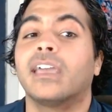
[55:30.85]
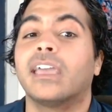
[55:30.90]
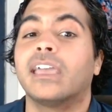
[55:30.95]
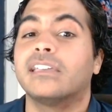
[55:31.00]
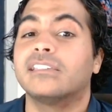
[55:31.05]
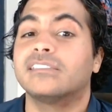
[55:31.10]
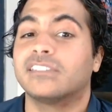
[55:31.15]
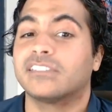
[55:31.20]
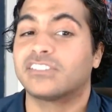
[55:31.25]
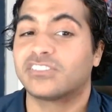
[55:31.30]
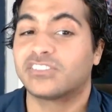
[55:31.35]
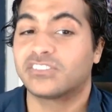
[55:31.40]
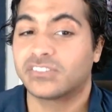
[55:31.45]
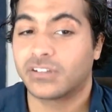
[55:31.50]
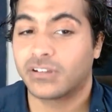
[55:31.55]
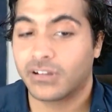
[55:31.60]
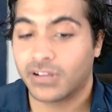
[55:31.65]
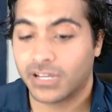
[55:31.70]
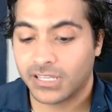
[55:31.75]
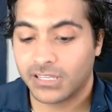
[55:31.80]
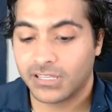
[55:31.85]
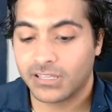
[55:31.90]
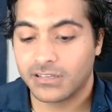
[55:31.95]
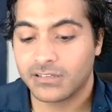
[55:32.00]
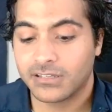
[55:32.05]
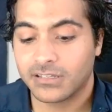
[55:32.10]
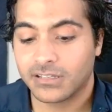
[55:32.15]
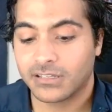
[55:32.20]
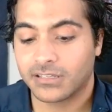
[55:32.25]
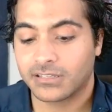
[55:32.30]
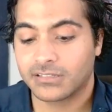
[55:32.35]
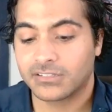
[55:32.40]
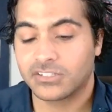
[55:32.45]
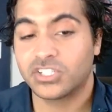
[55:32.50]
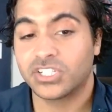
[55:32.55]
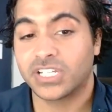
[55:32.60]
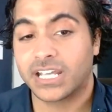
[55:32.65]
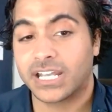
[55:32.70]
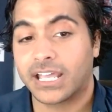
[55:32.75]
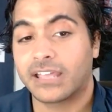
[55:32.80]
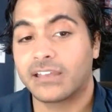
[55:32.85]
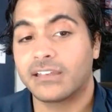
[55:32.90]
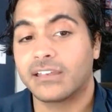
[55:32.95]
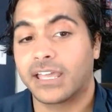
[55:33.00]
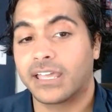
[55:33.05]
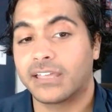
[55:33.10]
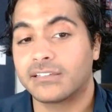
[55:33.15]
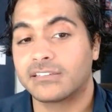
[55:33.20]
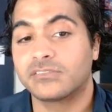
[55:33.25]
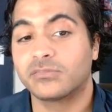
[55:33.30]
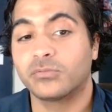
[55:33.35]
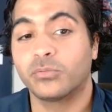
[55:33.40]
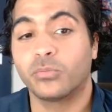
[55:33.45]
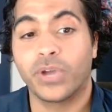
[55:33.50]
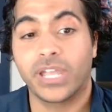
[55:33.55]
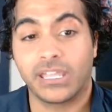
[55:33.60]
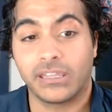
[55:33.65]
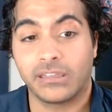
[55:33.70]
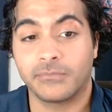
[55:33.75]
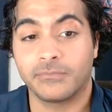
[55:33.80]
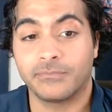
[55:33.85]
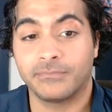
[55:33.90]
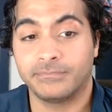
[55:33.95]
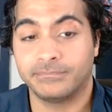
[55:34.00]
is a certain Jedi Knight's weight.